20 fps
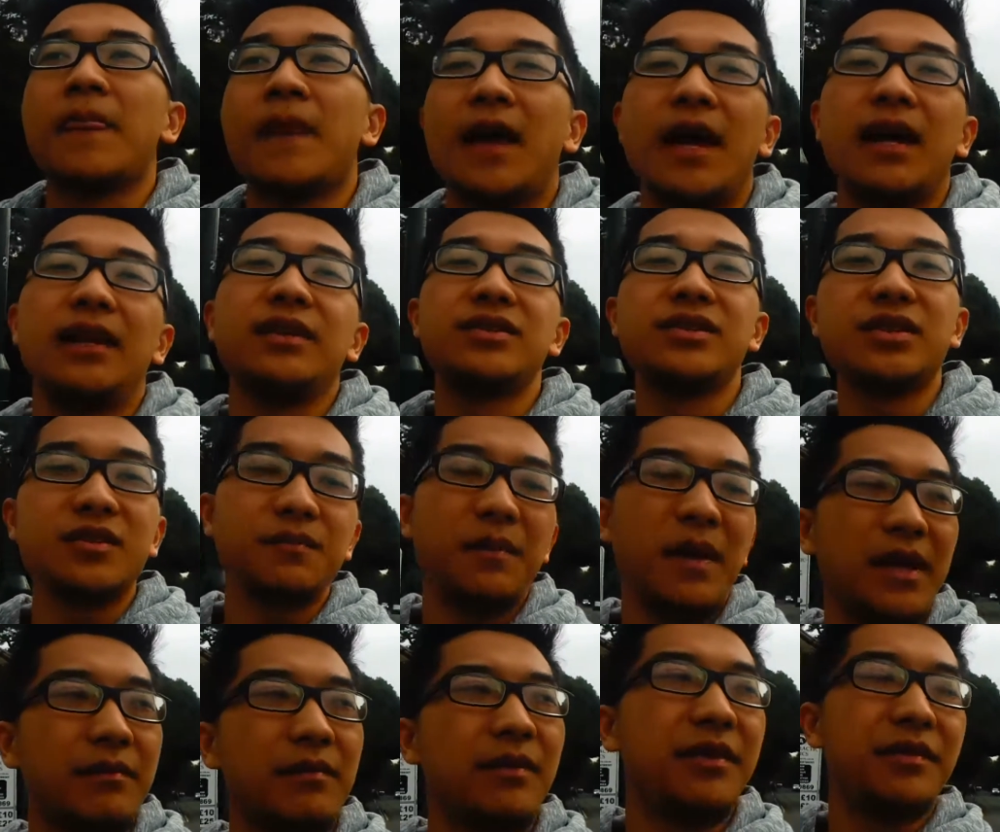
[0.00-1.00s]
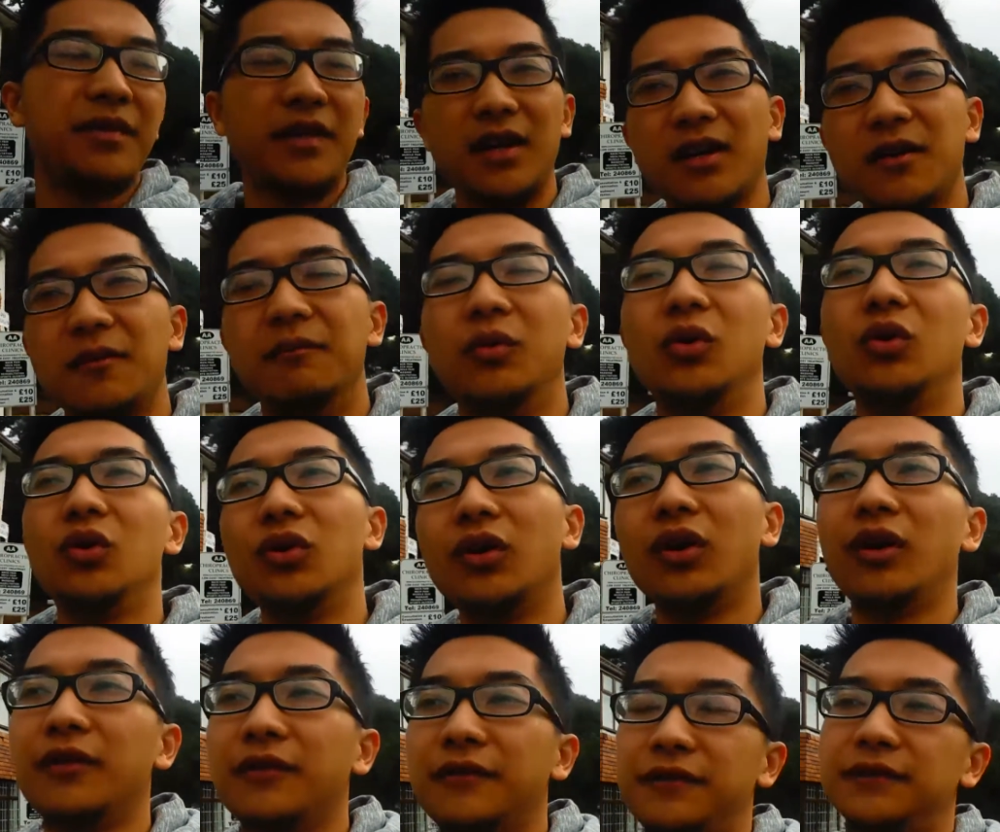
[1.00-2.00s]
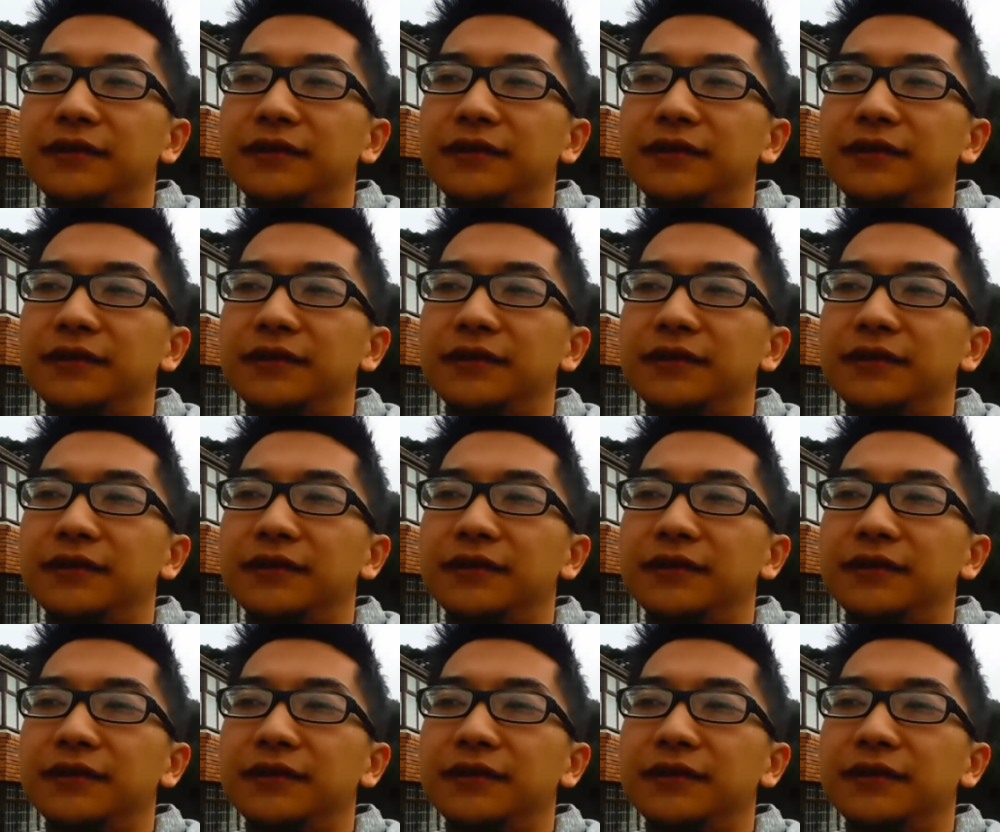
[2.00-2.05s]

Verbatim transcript: and just made me think more of